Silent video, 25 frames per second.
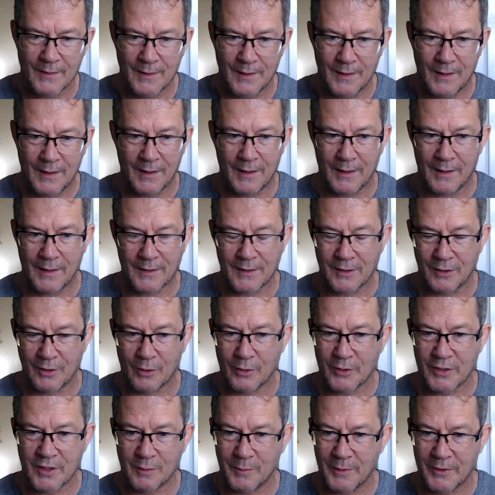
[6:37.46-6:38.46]

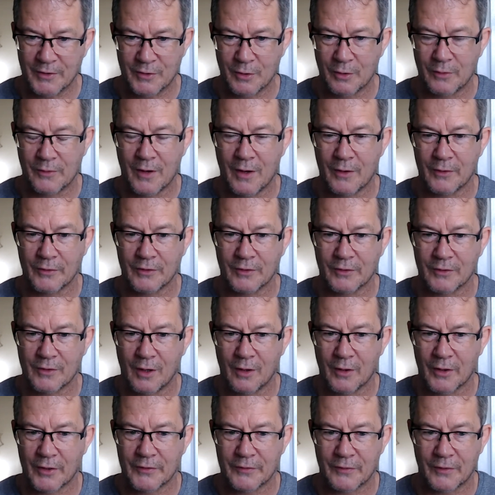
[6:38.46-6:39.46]
You'll be
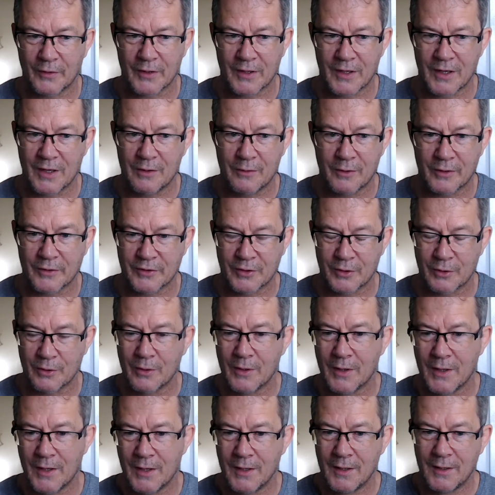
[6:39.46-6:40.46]
$2,000 for a year or two,
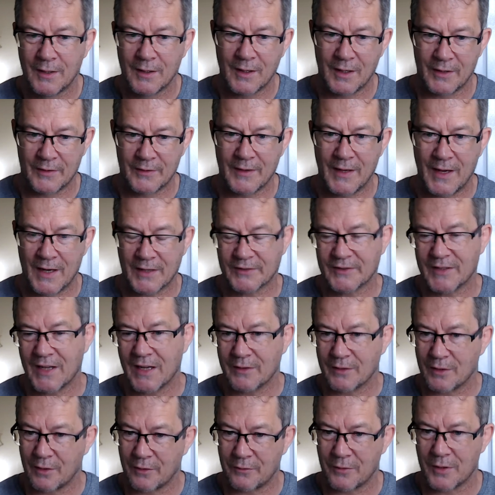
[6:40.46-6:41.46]
and next time
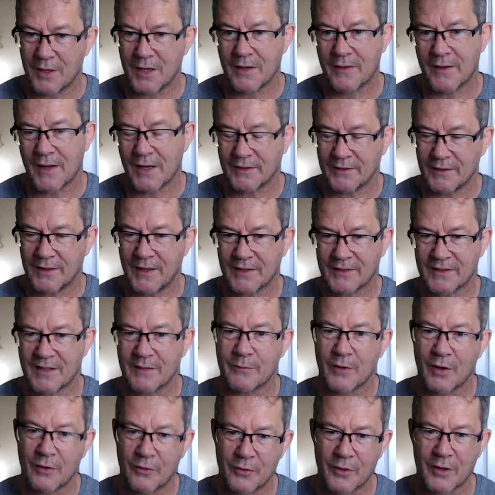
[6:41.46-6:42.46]
you're three, and then next time
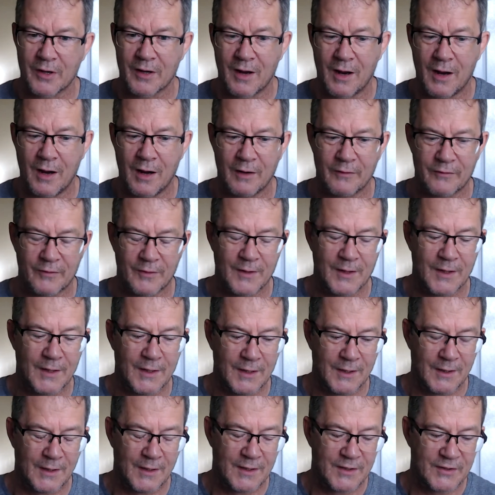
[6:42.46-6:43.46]
you're 3.5.
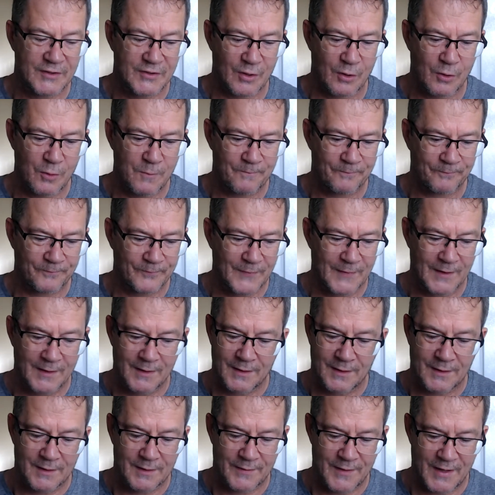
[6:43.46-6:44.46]
So
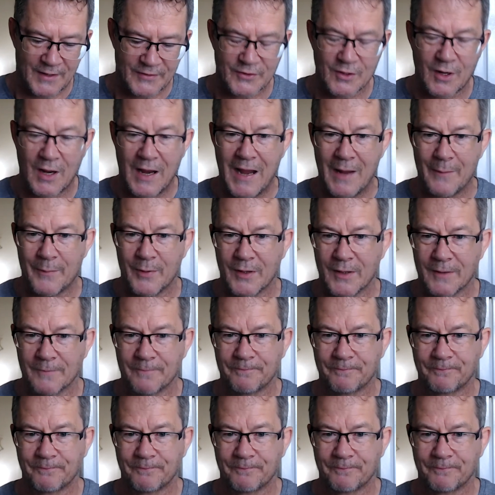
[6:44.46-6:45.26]
that's not happening.